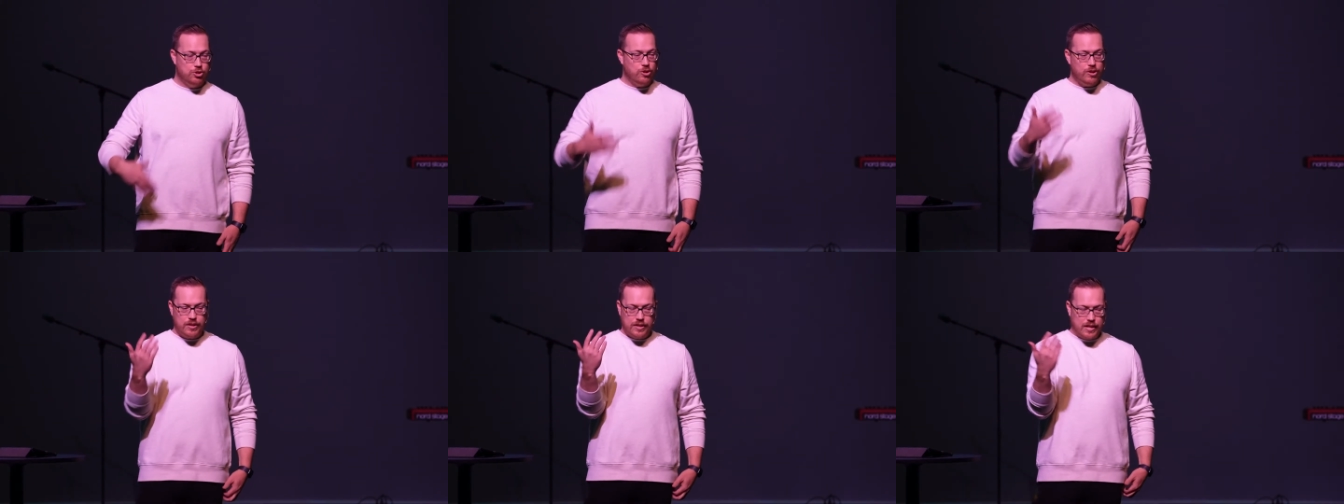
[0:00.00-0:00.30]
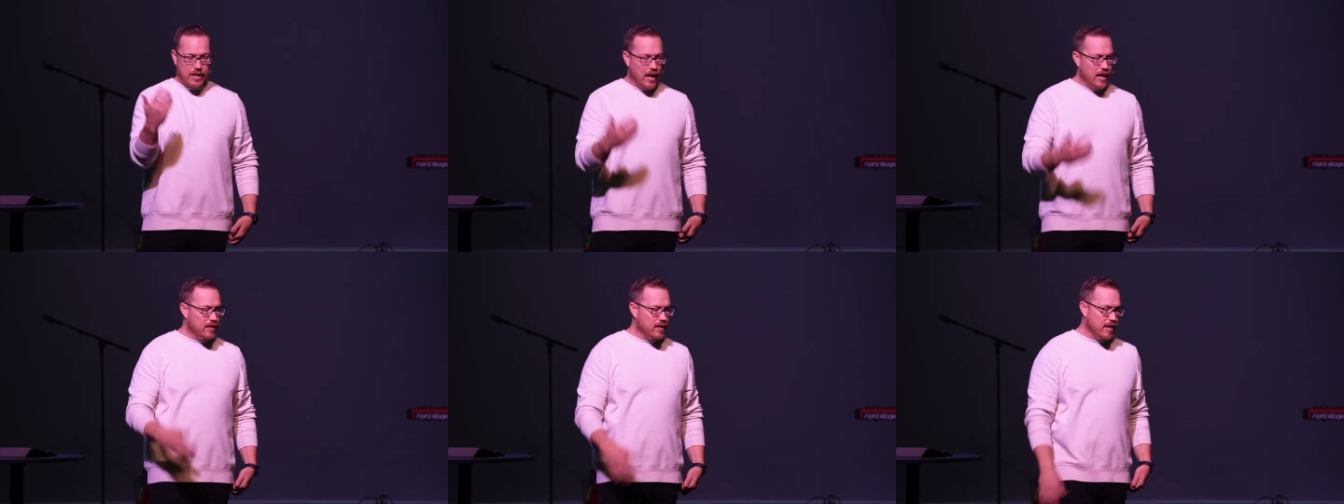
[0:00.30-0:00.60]

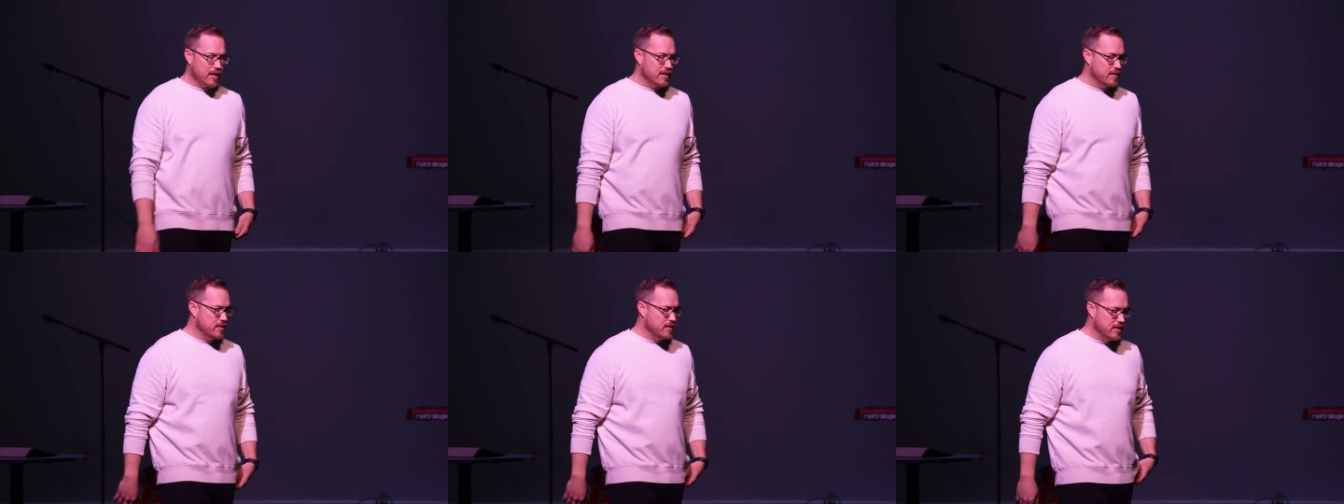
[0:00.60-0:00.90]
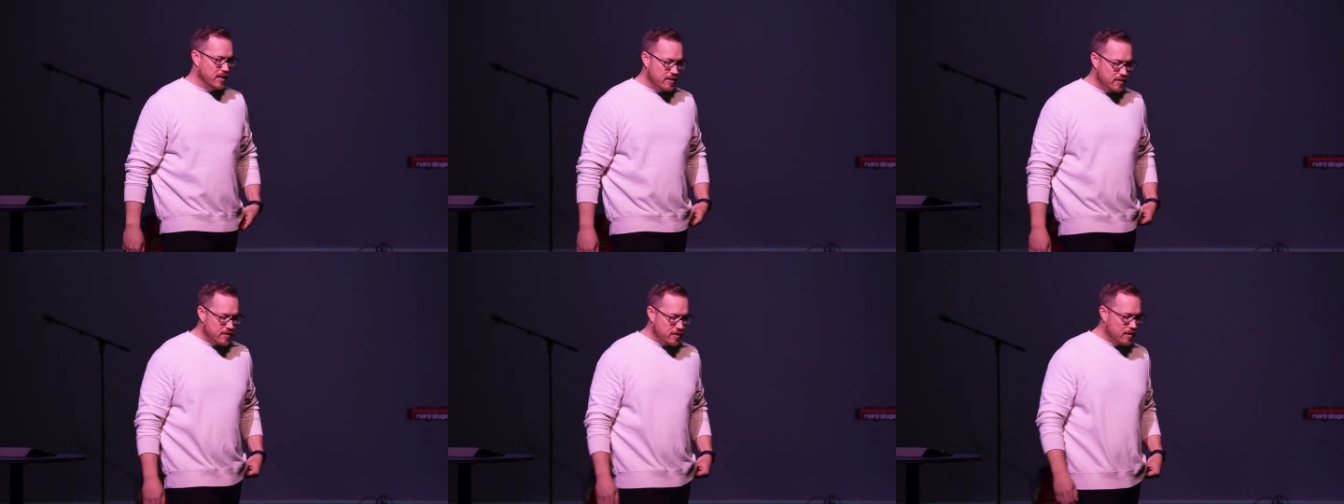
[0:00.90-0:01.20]
treating God like he's
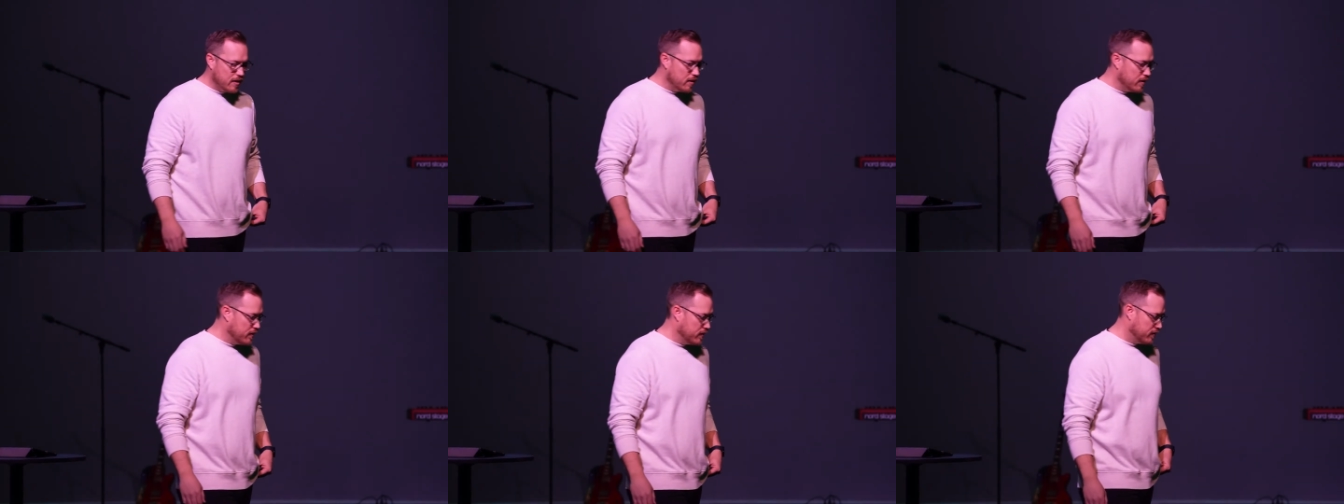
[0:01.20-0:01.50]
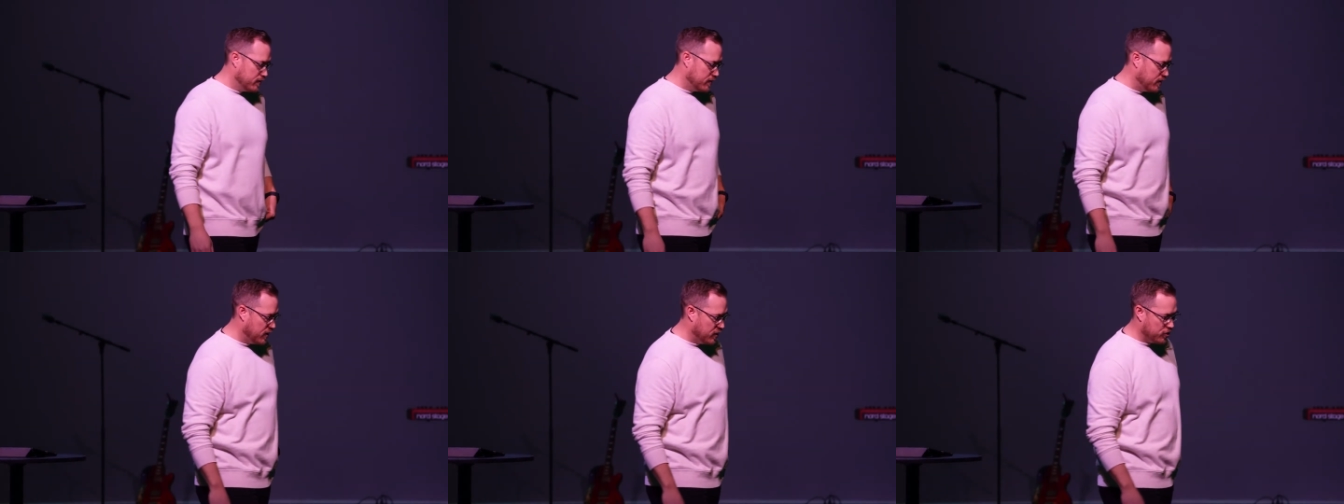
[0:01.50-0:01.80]
distant.
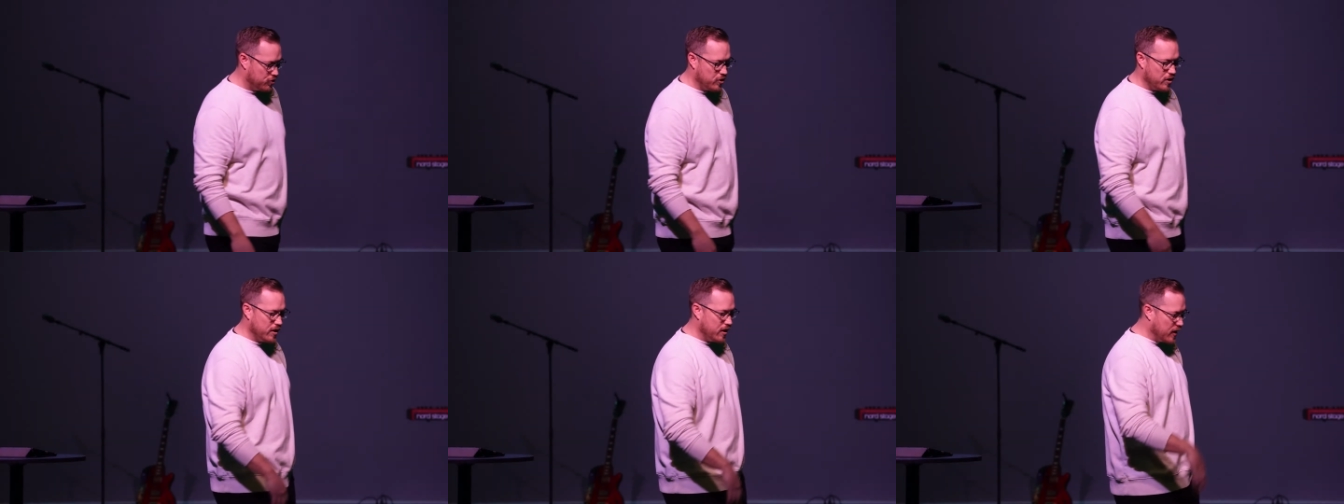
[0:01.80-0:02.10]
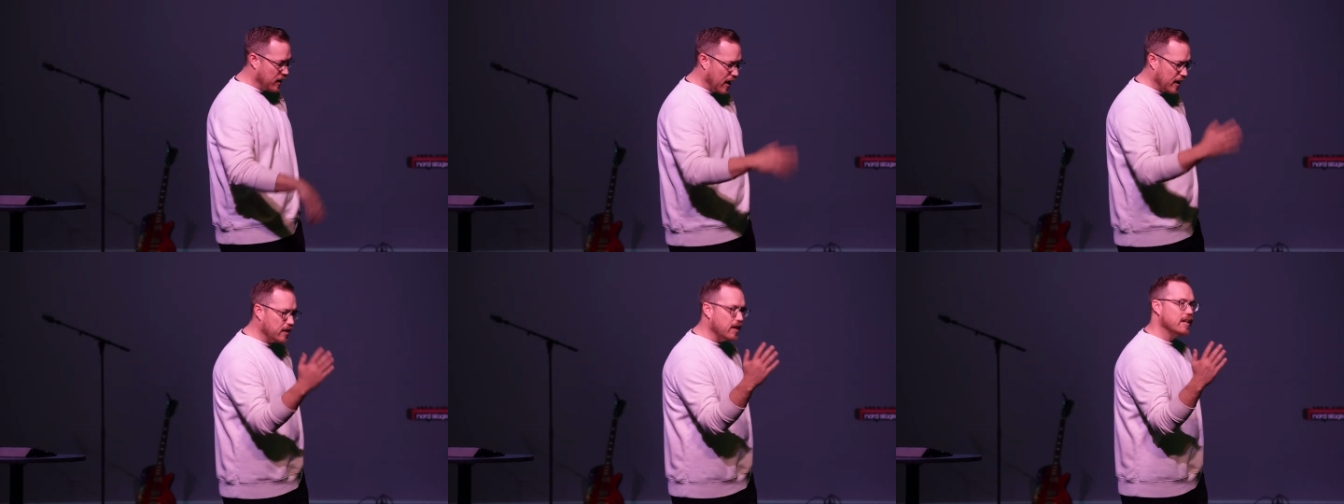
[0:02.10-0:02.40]
He's
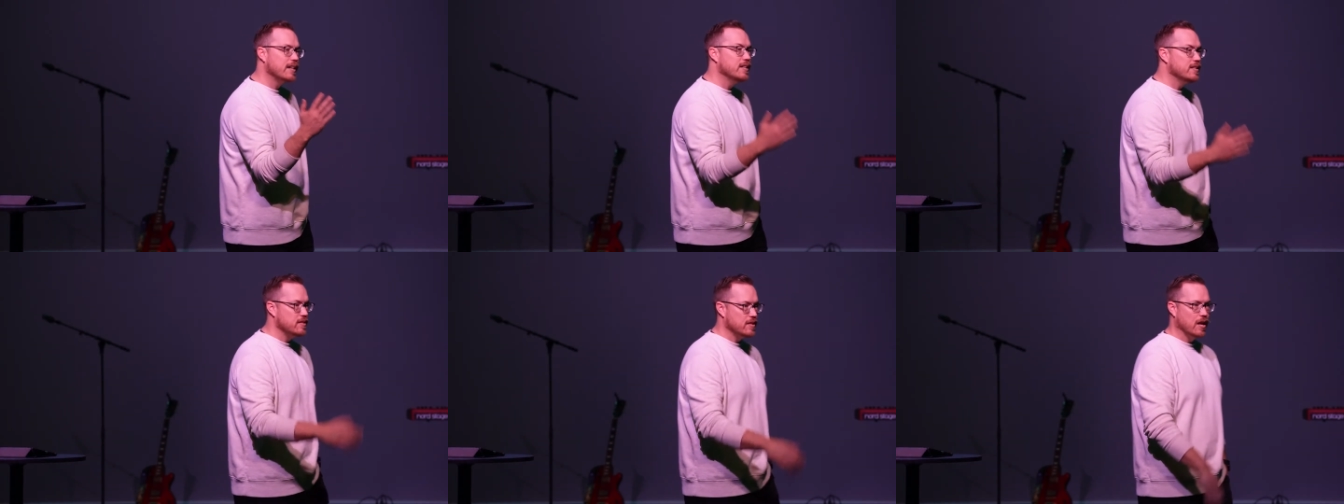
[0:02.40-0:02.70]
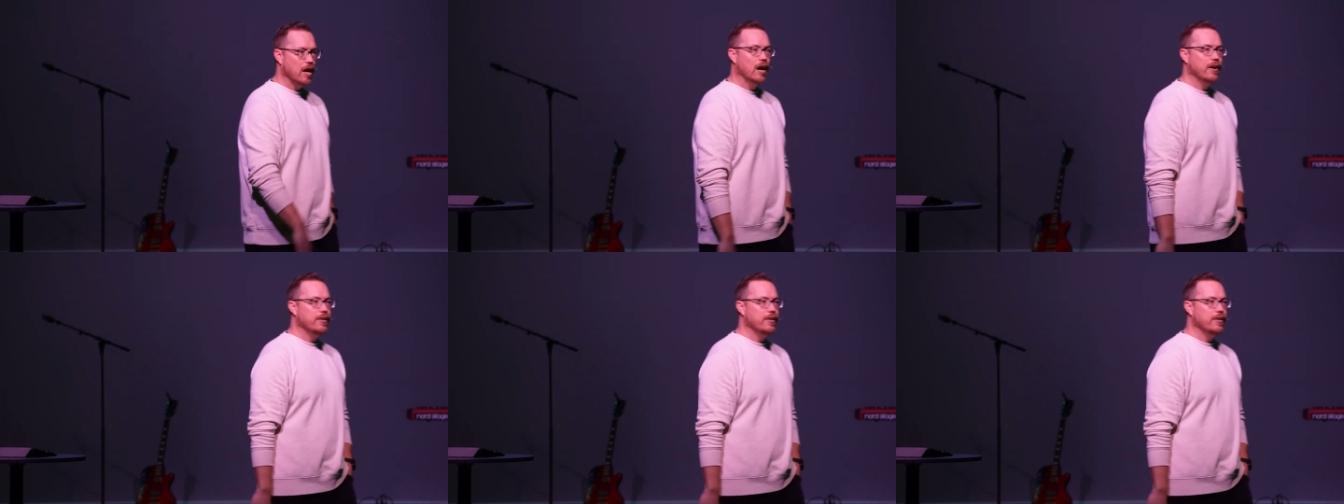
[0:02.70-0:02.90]
treating God like he's an